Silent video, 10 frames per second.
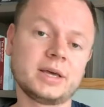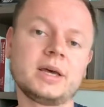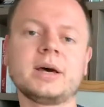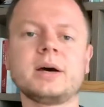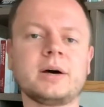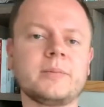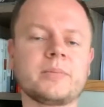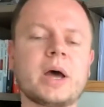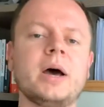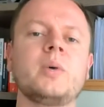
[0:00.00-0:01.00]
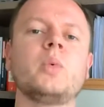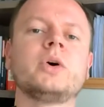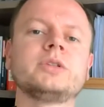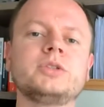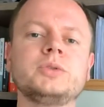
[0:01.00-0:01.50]
I
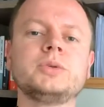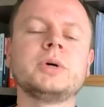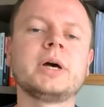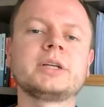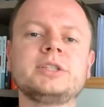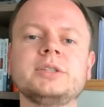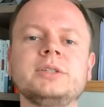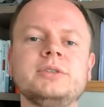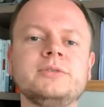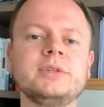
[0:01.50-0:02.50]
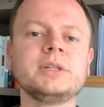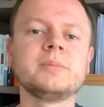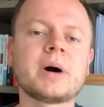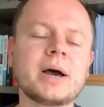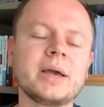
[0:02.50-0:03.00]
want to actually reveal
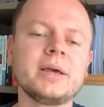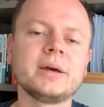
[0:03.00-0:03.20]
my